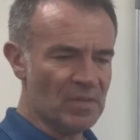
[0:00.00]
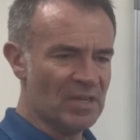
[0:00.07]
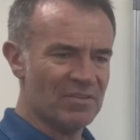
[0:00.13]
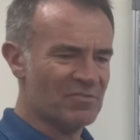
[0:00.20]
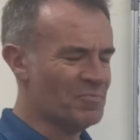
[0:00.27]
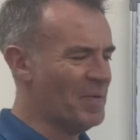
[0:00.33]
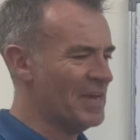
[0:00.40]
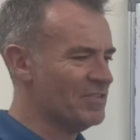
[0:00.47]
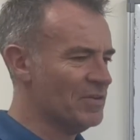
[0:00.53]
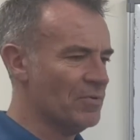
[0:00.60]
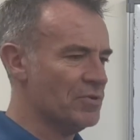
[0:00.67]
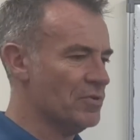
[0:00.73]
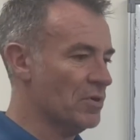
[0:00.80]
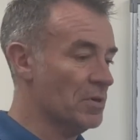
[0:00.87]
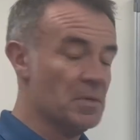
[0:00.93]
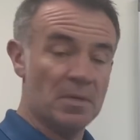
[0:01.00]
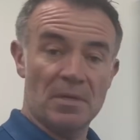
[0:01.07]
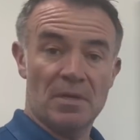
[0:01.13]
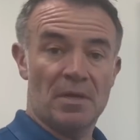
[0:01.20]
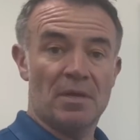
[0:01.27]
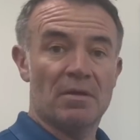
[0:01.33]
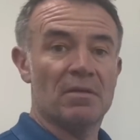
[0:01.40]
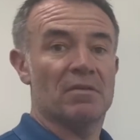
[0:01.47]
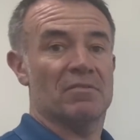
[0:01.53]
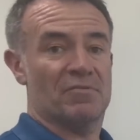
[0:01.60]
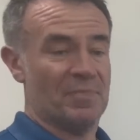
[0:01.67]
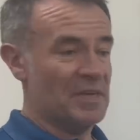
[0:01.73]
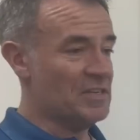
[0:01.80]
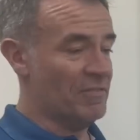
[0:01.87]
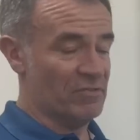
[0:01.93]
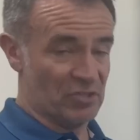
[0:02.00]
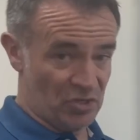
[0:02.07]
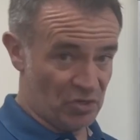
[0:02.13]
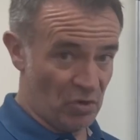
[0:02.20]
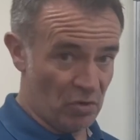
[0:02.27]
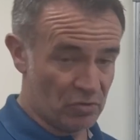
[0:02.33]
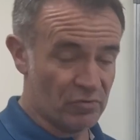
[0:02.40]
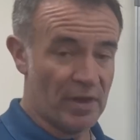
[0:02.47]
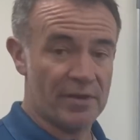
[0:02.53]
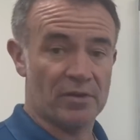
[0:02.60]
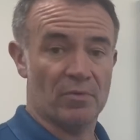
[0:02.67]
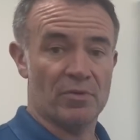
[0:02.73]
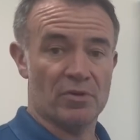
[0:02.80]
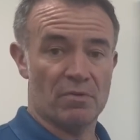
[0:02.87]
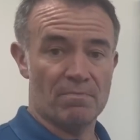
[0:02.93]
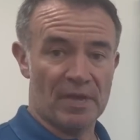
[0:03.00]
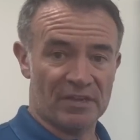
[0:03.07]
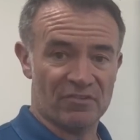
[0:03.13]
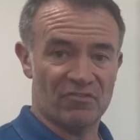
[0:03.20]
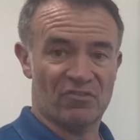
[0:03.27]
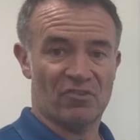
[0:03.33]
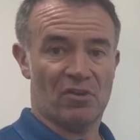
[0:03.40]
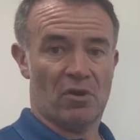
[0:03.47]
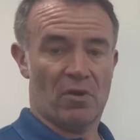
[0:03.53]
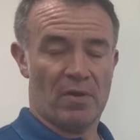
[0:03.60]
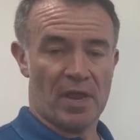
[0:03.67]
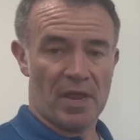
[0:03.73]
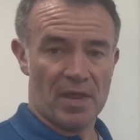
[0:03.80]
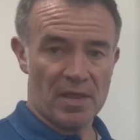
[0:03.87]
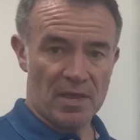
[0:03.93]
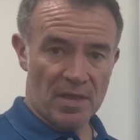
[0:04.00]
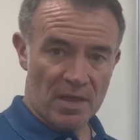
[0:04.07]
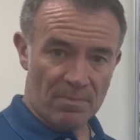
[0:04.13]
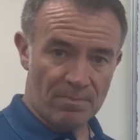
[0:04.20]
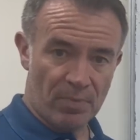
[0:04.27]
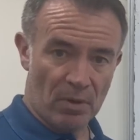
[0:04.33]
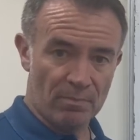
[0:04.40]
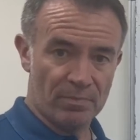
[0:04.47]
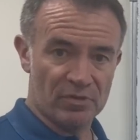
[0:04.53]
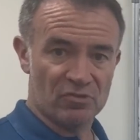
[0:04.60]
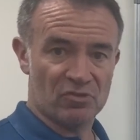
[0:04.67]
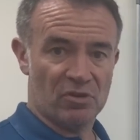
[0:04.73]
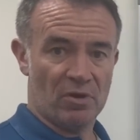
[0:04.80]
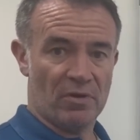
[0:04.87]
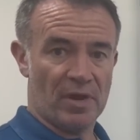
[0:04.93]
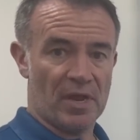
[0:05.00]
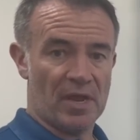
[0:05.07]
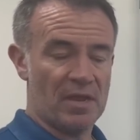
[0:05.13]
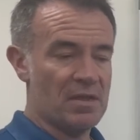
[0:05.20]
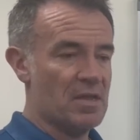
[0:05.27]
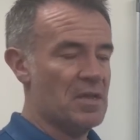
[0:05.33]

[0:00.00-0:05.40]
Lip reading: especially if it's a stock tractor, when you're mixing slurry, pumping slurry.